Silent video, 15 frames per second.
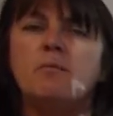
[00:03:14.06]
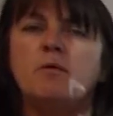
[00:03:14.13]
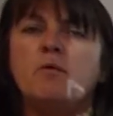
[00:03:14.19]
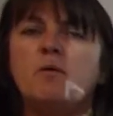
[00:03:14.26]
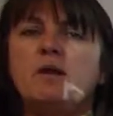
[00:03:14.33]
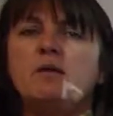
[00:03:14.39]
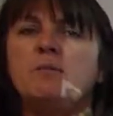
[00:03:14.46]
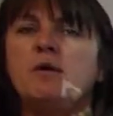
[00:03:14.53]

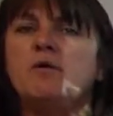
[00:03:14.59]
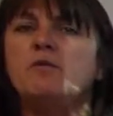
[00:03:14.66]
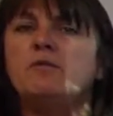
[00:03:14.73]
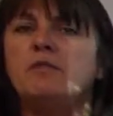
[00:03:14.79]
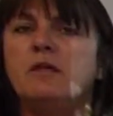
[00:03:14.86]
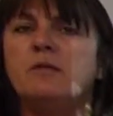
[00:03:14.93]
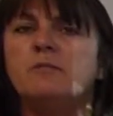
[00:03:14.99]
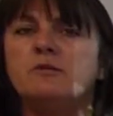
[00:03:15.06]
but what
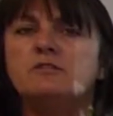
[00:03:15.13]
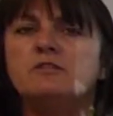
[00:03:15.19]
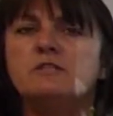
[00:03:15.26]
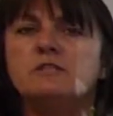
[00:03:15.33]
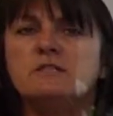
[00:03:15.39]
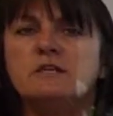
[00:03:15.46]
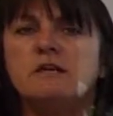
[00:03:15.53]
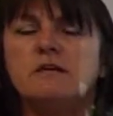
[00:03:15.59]
about the
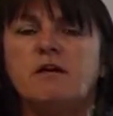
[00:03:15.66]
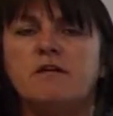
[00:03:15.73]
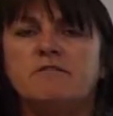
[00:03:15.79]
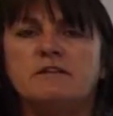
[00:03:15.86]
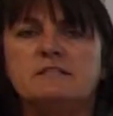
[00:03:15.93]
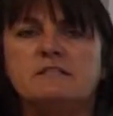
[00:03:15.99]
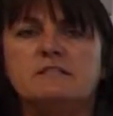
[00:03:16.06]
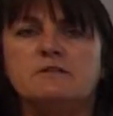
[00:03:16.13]
emergency
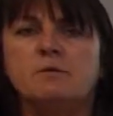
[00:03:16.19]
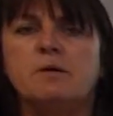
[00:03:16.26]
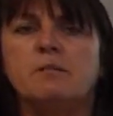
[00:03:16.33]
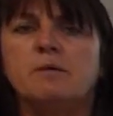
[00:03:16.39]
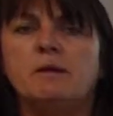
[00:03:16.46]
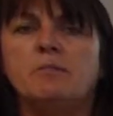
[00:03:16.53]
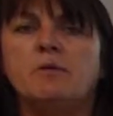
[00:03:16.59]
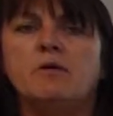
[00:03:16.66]
visits where
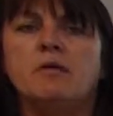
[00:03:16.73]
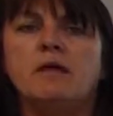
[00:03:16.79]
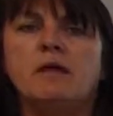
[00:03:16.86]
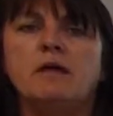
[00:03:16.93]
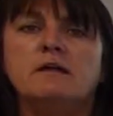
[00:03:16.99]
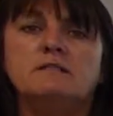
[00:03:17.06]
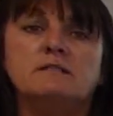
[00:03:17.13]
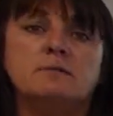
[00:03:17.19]
people
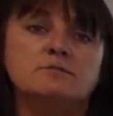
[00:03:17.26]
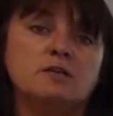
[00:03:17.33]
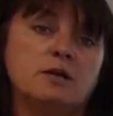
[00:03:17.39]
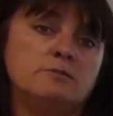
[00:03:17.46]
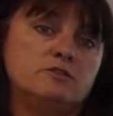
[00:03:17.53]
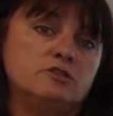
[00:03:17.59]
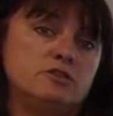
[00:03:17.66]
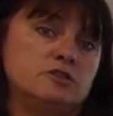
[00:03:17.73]

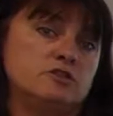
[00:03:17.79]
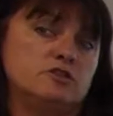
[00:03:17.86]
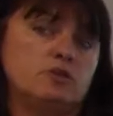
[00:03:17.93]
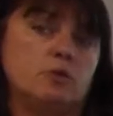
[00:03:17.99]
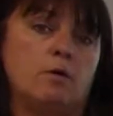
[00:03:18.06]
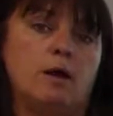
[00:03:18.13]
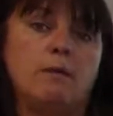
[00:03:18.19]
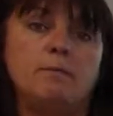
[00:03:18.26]
sometimes just
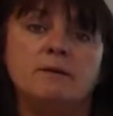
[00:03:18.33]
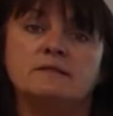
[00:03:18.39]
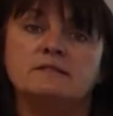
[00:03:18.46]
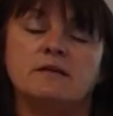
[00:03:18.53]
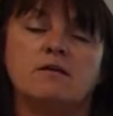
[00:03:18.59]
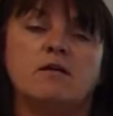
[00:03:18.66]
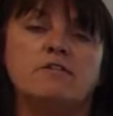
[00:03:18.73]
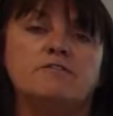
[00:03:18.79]
show up, as
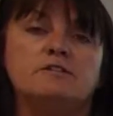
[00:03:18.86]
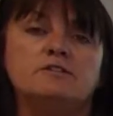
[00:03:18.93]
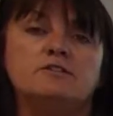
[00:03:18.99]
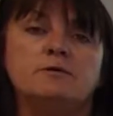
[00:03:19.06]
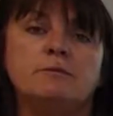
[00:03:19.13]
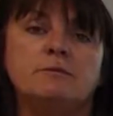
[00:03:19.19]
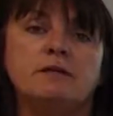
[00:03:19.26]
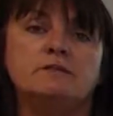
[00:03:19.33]
they often
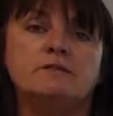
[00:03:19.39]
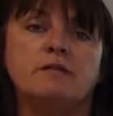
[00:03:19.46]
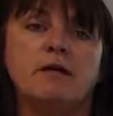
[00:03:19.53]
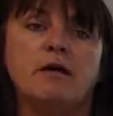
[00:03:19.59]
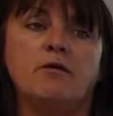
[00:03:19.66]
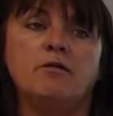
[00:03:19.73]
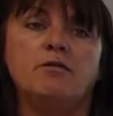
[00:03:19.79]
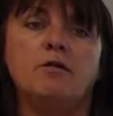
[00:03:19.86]
do in mental
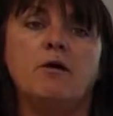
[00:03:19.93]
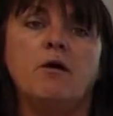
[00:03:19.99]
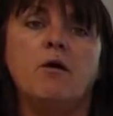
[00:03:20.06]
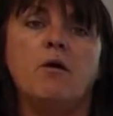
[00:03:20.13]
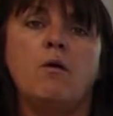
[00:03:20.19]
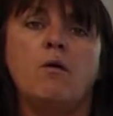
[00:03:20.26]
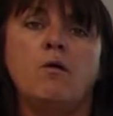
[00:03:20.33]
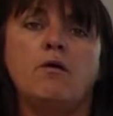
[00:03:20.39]
health,
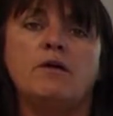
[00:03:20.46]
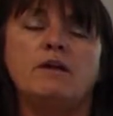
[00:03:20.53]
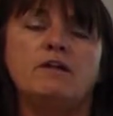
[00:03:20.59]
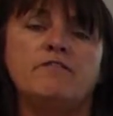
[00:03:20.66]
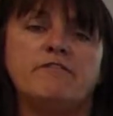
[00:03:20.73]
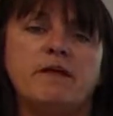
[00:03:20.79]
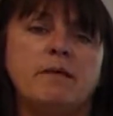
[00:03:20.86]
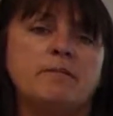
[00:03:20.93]
or in
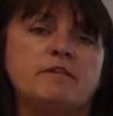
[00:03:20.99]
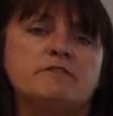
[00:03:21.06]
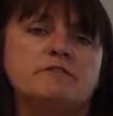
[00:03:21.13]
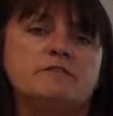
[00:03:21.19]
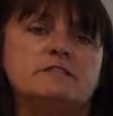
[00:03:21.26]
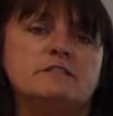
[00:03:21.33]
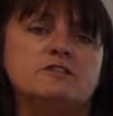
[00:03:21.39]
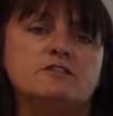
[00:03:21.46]
a family
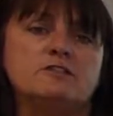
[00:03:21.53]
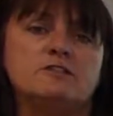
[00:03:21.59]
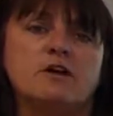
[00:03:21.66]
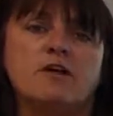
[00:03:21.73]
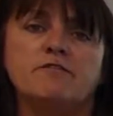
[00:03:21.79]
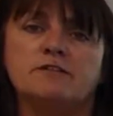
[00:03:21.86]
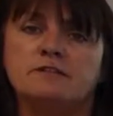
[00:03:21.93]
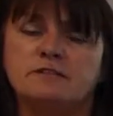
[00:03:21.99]
physician's
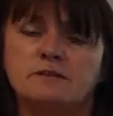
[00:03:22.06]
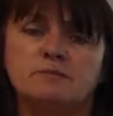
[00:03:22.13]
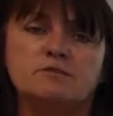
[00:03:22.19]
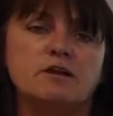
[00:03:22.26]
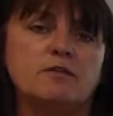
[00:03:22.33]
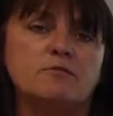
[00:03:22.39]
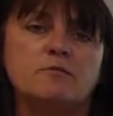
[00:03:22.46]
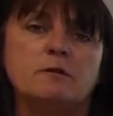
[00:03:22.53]
office,
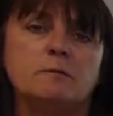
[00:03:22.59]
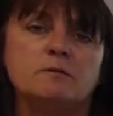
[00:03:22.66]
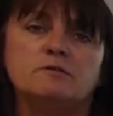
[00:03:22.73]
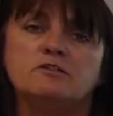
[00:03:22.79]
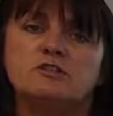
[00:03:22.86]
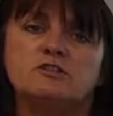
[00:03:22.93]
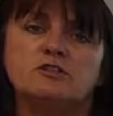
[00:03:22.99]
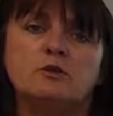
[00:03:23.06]
sometimes people
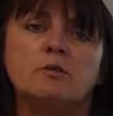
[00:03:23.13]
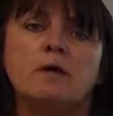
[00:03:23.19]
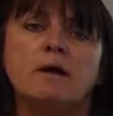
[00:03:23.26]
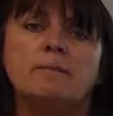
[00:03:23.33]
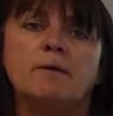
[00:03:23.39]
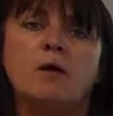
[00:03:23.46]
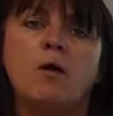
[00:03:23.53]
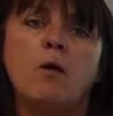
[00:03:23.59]
just show
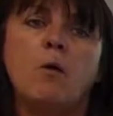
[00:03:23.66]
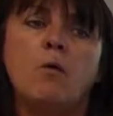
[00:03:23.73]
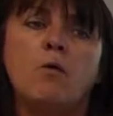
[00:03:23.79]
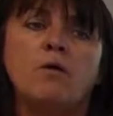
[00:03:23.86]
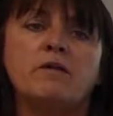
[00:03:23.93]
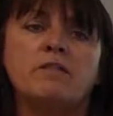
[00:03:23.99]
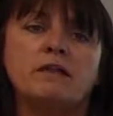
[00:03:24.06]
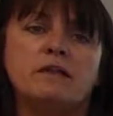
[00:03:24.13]
up,
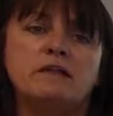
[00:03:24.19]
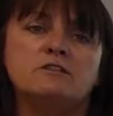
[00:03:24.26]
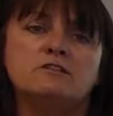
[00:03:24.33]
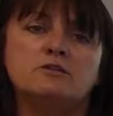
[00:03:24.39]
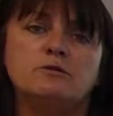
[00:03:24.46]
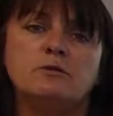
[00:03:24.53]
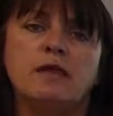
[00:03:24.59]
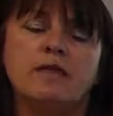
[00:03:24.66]
or they need
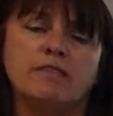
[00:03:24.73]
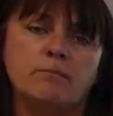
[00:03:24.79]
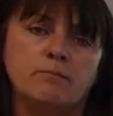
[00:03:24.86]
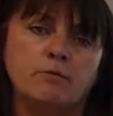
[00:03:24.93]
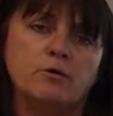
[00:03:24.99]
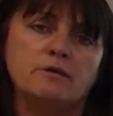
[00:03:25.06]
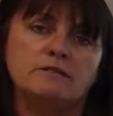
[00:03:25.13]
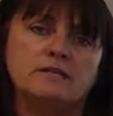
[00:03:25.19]
to get
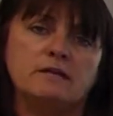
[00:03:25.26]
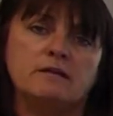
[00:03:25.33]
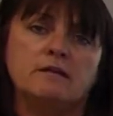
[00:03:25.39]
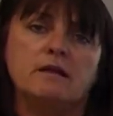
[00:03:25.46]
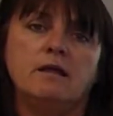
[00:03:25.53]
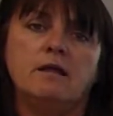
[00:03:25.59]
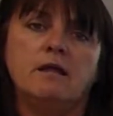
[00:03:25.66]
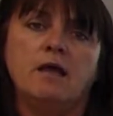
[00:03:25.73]
them booked
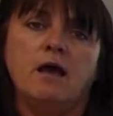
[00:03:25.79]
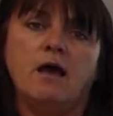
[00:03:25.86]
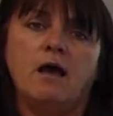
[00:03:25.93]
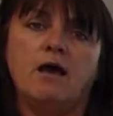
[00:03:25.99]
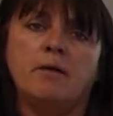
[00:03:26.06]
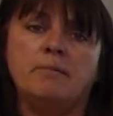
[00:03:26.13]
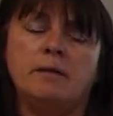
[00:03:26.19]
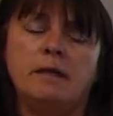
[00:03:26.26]
in
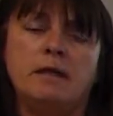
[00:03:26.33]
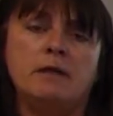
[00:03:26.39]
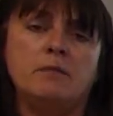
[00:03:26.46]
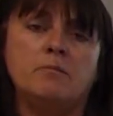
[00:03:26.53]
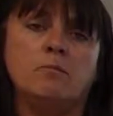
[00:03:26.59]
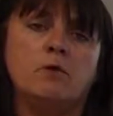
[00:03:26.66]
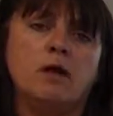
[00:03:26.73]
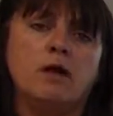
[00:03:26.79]

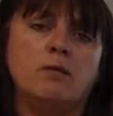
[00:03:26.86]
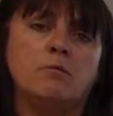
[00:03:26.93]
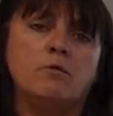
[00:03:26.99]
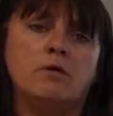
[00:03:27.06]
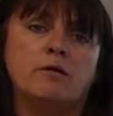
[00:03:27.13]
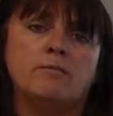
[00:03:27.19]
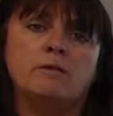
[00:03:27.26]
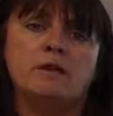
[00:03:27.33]
a
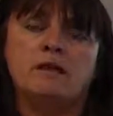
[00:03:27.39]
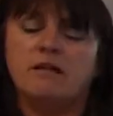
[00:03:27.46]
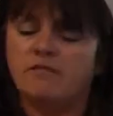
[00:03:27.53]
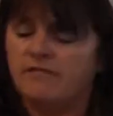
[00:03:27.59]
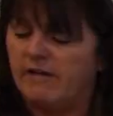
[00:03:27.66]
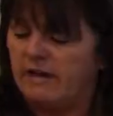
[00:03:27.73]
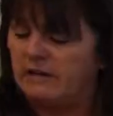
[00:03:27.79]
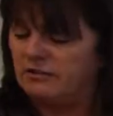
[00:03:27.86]
more
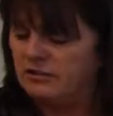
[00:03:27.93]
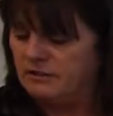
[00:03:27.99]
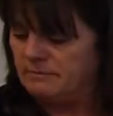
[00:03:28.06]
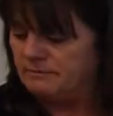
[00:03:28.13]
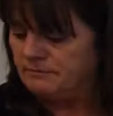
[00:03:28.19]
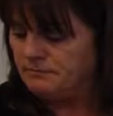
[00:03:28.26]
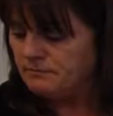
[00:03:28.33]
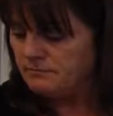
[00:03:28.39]
immediate fashion.